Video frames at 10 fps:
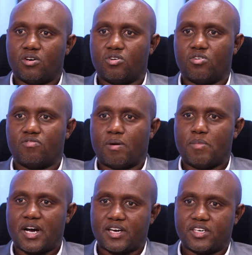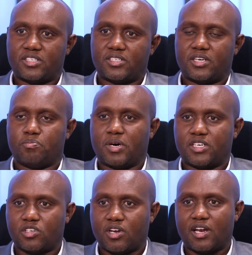of a market,
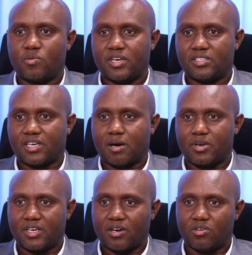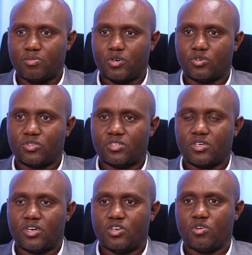particularly when it's coming down, because
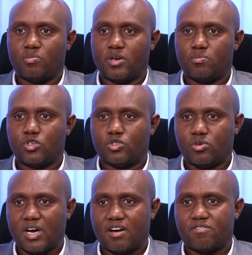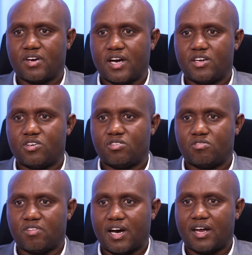you'll be able to have kind
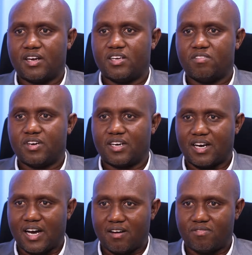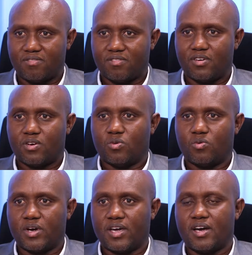of an even curve
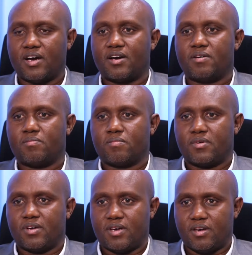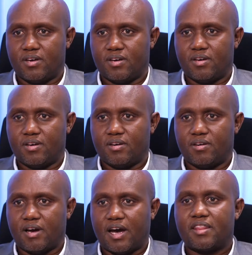where
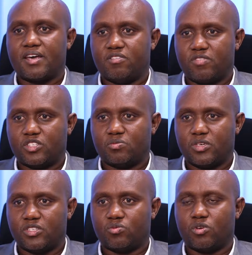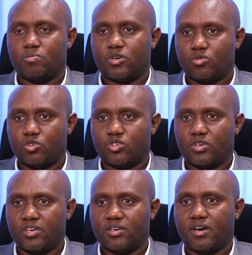other investments will be
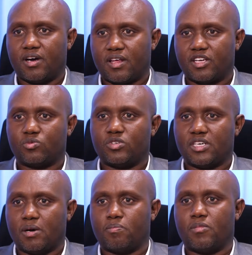cushioning others which are